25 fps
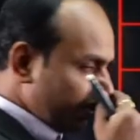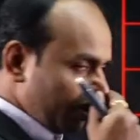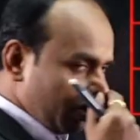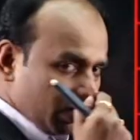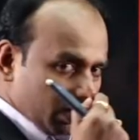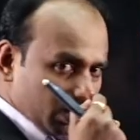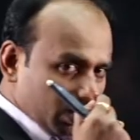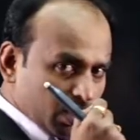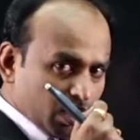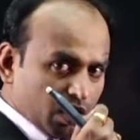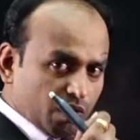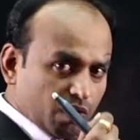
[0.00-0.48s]
view,
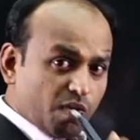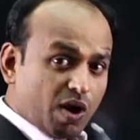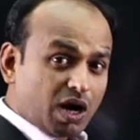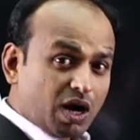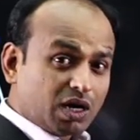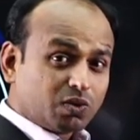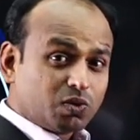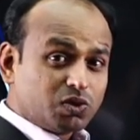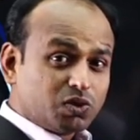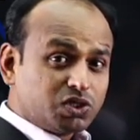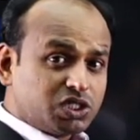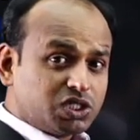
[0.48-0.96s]

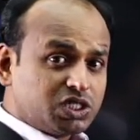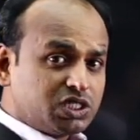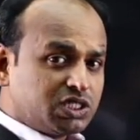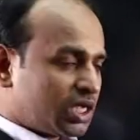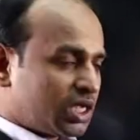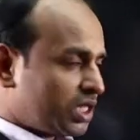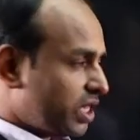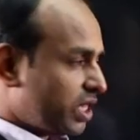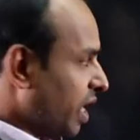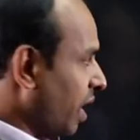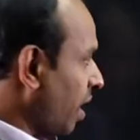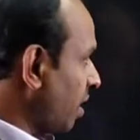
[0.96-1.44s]
what questions
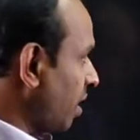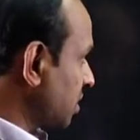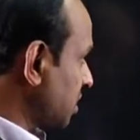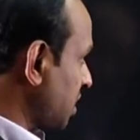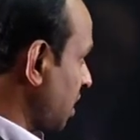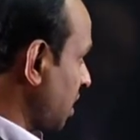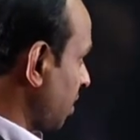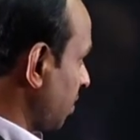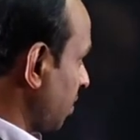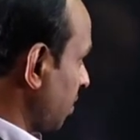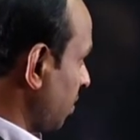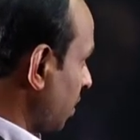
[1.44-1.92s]
are they
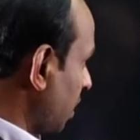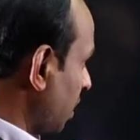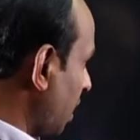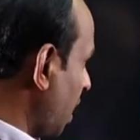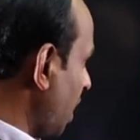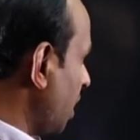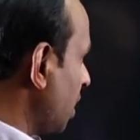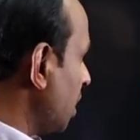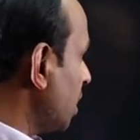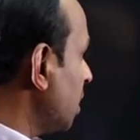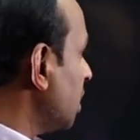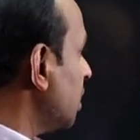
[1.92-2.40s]
asking?
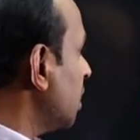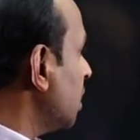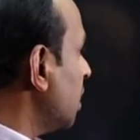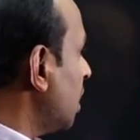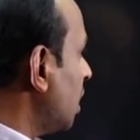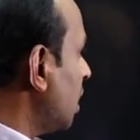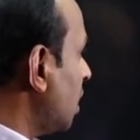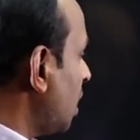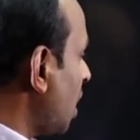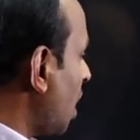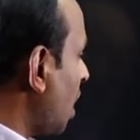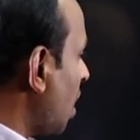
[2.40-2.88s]
Okay.
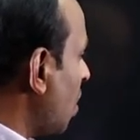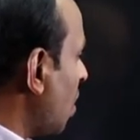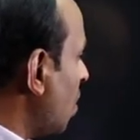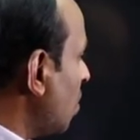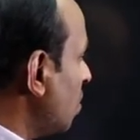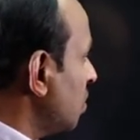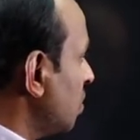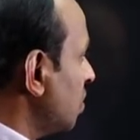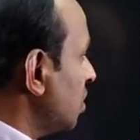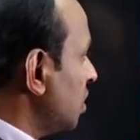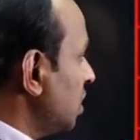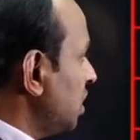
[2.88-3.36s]

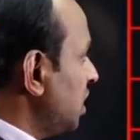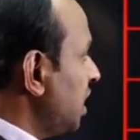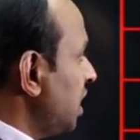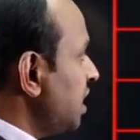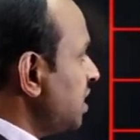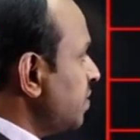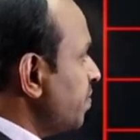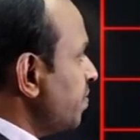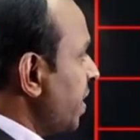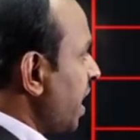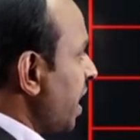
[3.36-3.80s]
Now, this